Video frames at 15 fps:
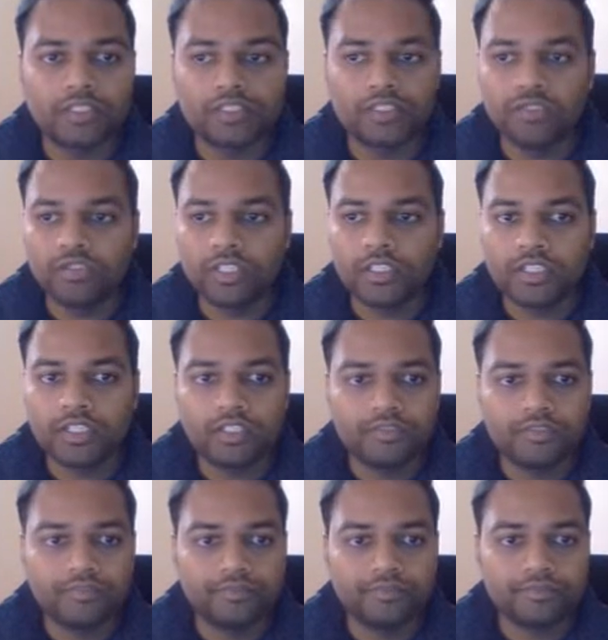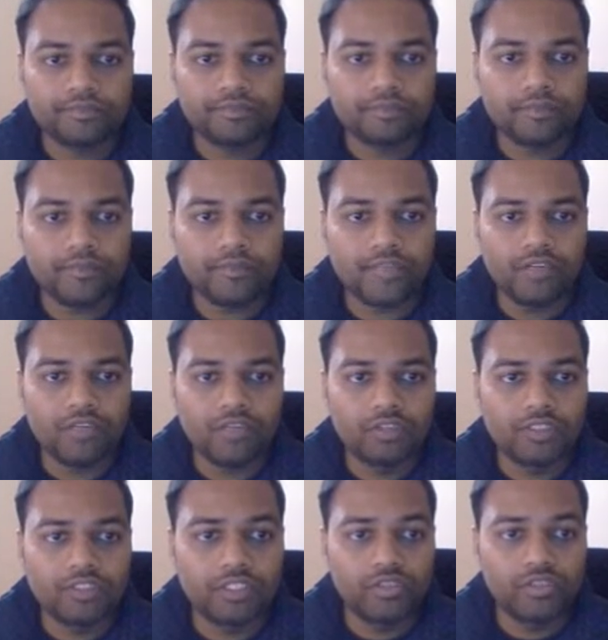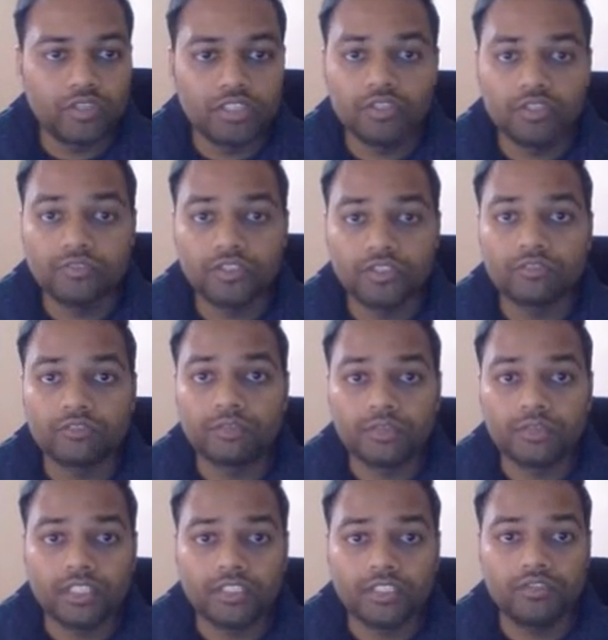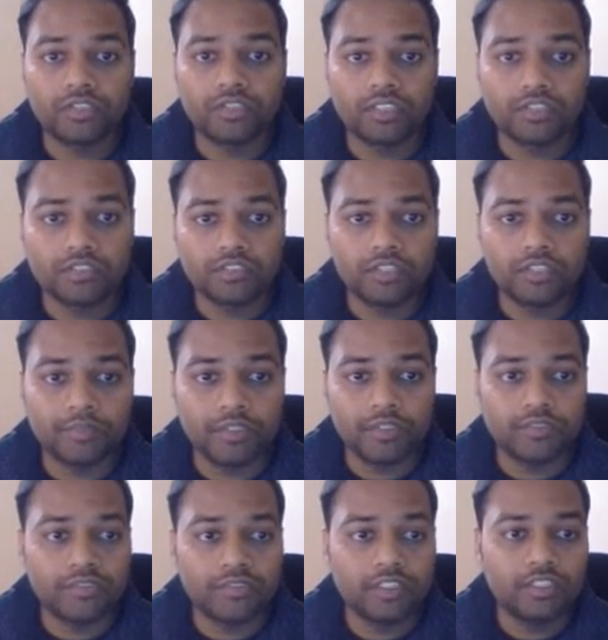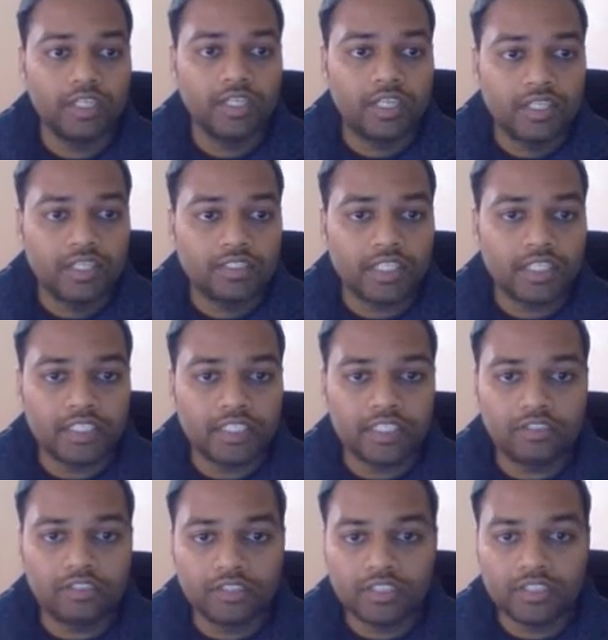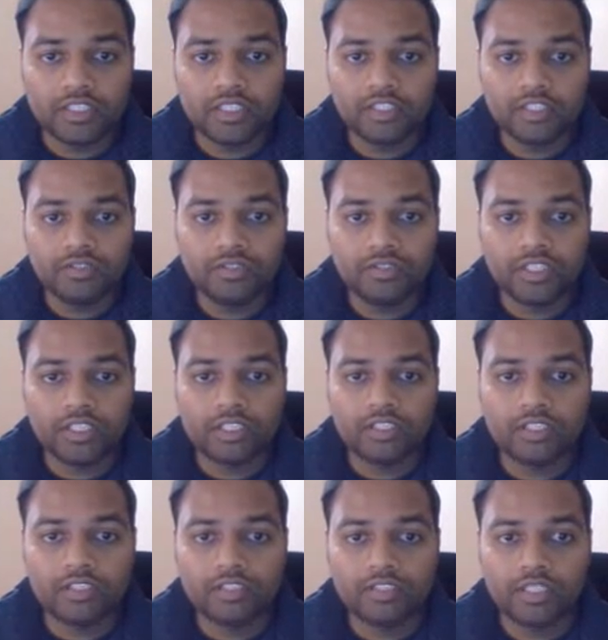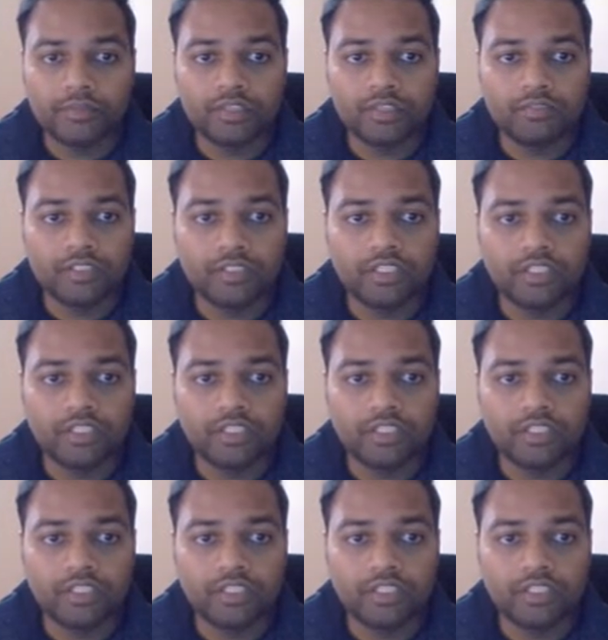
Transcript: URL. What's the URL of your website, you can type it over here. Site address, again you can type it over here.